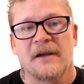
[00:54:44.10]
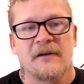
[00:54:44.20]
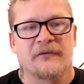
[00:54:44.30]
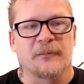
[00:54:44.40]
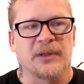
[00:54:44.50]

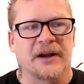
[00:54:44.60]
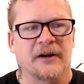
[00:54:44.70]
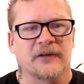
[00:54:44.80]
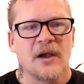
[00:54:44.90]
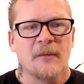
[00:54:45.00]
for
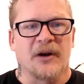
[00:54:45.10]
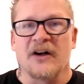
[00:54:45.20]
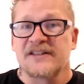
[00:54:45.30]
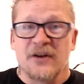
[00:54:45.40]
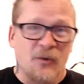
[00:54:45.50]
players, but
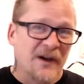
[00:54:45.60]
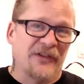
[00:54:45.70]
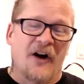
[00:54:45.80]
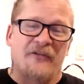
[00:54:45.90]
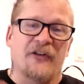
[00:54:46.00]
also with
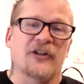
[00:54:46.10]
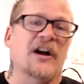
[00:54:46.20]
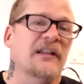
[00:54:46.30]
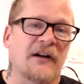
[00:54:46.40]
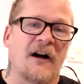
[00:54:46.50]
full
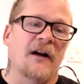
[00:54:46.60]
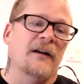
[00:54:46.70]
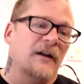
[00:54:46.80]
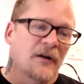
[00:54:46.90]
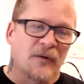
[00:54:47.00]
color
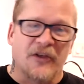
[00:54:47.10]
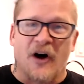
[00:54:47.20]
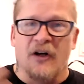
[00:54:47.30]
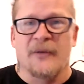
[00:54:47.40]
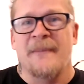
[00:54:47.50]
art, with
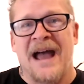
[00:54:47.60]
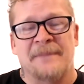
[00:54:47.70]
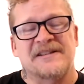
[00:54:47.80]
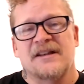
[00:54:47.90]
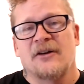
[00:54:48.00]
all the
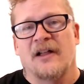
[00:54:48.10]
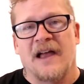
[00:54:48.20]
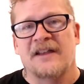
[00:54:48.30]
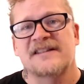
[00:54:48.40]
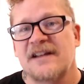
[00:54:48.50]
maps, you know, a
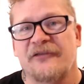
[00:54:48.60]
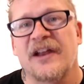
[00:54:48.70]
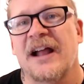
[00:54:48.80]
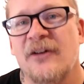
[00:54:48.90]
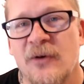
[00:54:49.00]
lot of stuff
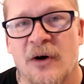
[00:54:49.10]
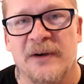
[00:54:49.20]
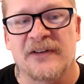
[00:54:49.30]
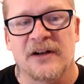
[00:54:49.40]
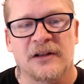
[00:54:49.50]
that I don't
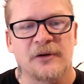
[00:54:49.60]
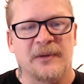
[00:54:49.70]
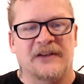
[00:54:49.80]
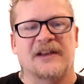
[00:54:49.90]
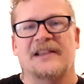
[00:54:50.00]
always include
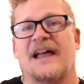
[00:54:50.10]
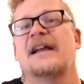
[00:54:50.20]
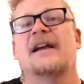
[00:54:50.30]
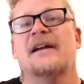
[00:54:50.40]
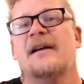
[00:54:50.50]
because I
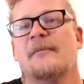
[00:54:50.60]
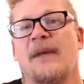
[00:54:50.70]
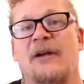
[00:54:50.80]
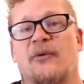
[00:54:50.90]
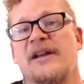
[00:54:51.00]
like
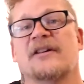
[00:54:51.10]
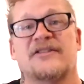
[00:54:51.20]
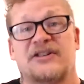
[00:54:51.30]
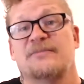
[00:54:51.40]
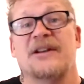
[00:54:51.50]
my
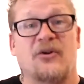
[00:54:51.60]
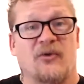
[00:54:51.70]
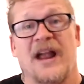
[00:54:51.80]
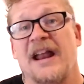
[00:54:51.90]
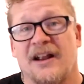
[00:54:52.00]
readers to be
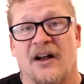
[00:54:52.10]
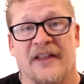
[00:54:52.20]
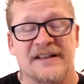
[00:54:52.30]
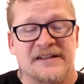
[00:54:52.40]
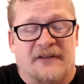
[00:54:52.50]
creating all
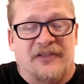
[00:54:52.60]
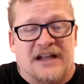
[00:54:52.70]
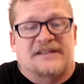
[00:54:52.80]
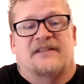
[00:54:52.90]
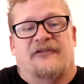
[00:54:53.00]
that stuff.
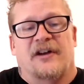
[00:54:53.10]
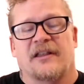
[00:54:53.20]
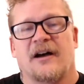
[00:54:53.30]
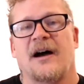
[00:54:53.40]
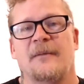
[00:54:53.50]
That's the fun of
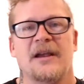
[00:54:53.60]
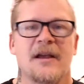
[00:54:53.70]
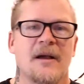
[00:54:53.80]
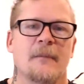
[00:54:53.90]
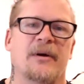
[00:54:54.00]
the hobby.
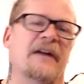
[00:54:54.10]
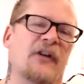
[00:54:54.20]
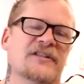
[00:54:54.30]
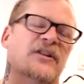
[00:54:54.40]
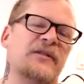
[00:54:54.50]
But I've
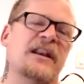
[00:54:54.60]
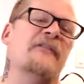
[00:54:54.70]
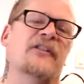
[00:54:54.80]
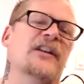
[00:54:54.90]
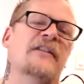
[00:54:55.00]
also
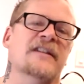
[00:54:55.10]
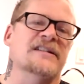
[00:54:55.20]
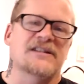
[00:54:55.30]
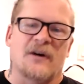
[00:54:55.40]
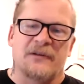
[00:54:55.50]
never done this,
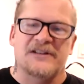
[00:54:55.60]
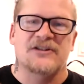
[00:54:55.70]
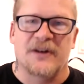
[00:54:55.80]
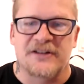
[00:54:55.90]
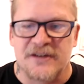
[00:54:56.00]
so I want to
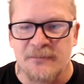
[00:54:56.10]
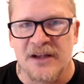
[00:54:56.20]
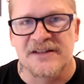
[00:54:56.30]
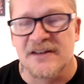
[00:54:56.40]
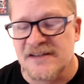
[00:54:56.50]
stretch some
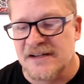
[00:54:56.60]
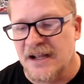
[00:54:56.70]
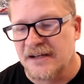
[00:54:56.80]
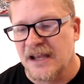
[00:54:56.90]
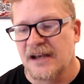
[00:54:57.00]
muscles and,
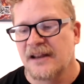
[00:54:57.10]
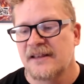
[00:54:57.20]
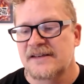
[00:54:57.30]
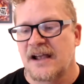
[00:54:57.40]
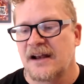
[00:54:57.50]
and get into
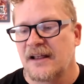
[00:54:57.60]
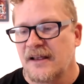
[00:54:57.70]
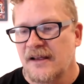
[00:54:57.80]
this kind of